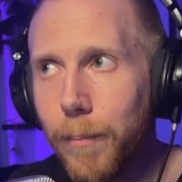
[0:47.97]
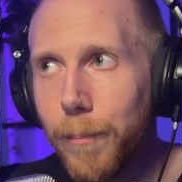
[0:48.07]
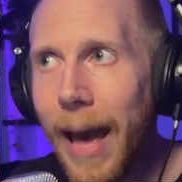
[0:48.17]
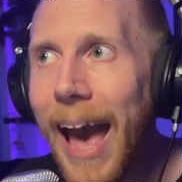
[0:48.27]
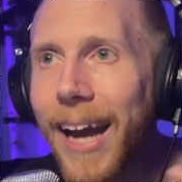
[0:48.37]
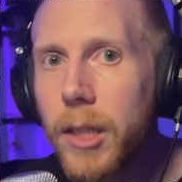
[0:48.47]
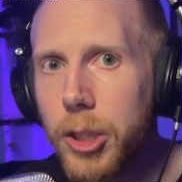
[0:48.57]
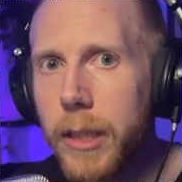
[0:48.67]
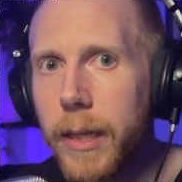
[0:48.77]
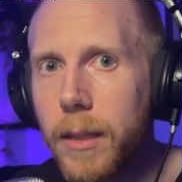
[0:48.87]

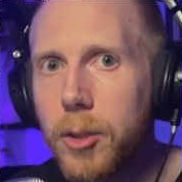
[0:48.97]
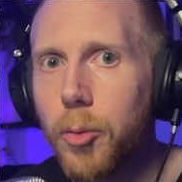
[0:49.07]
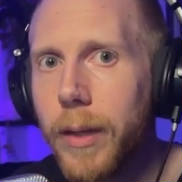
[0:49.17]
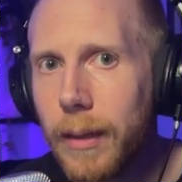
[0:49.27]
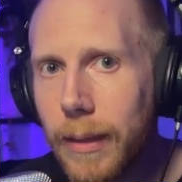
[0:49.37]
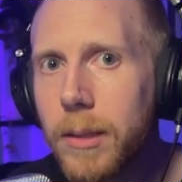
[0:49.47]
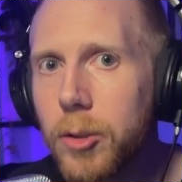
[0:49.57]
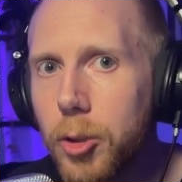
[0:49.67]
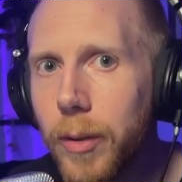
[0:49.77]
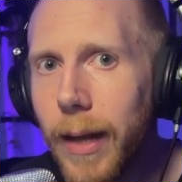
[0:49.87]
packaging it so we can listen
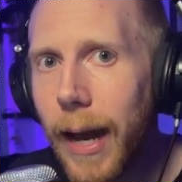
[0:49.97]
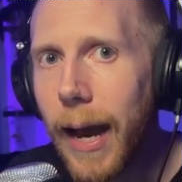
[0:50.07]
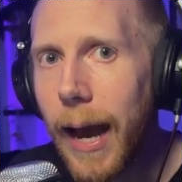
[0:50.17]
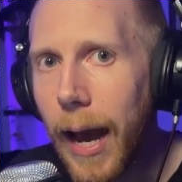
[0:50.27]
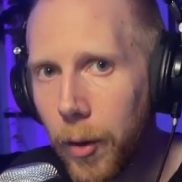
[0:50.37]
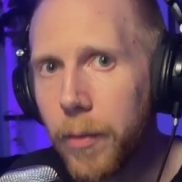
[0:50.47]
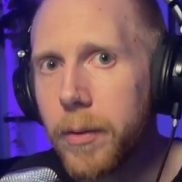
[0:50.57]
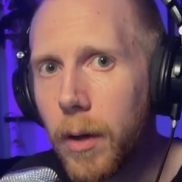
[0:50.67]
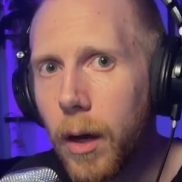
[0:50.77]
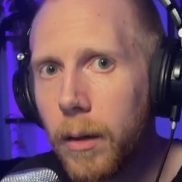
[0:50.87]
to it out of the
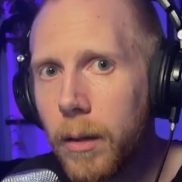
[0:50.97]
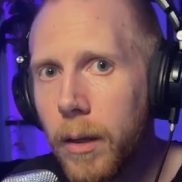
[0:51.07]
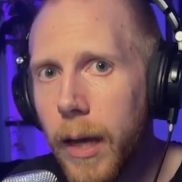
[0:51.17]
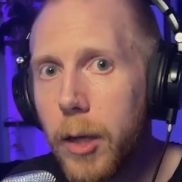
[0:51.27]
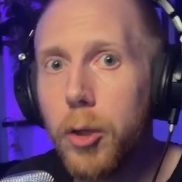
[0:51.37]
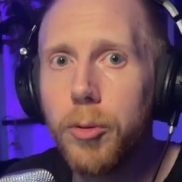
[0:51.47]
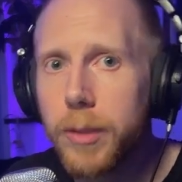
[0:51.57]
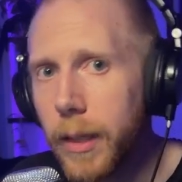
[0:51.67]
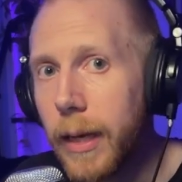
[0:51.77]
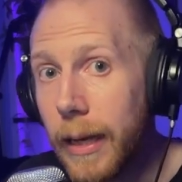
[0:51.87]
DAW and use
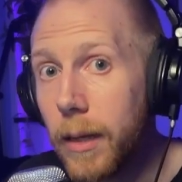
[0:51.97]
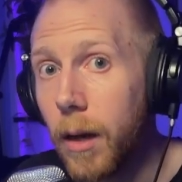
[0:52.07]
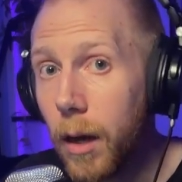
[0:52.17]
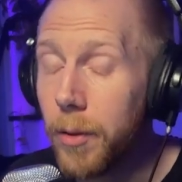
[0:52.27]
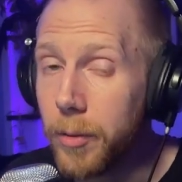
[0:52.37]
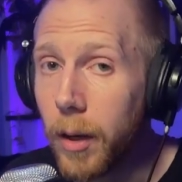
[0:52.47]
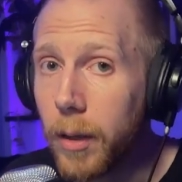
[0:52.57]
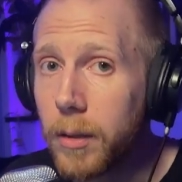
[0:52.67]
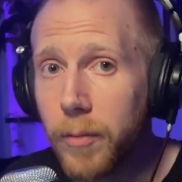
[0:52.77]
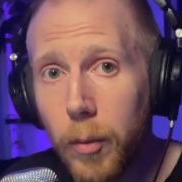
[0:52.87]
it in other
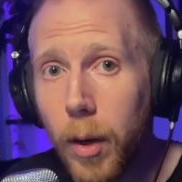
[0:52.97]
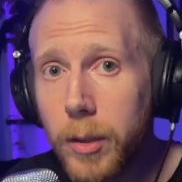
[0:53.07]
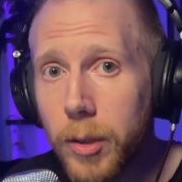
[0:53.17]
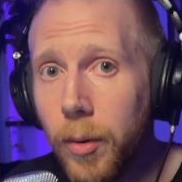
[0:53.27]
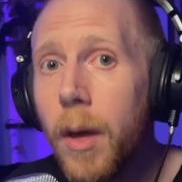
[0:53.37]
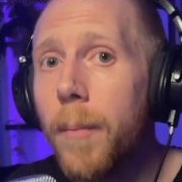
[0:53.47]
DAWs if we want to,